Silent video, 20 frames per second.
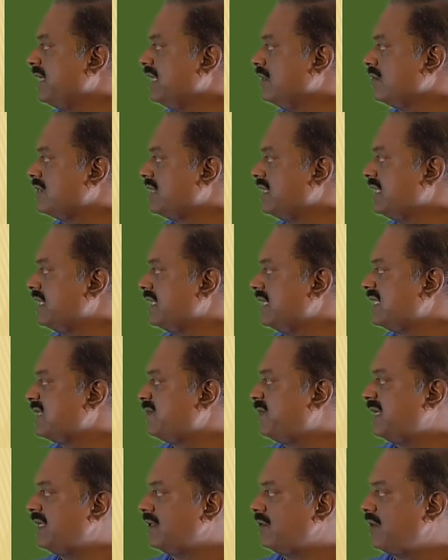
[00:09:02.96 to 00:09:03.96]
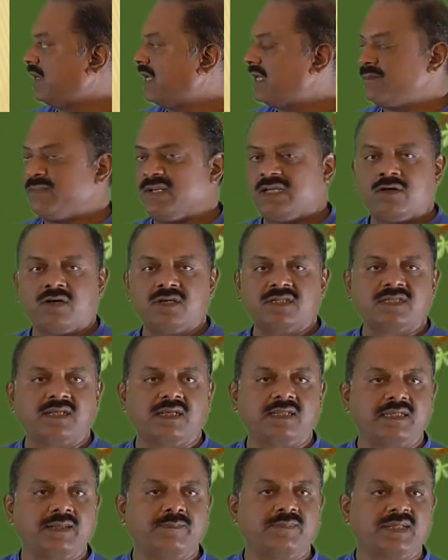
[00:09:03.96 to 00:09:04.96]
be used in this particular because
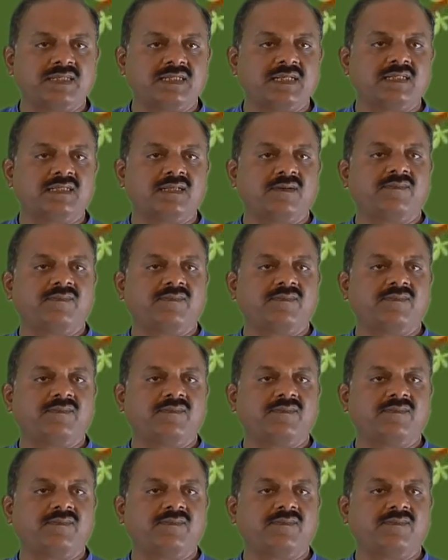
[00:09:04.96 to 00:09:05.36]
the presence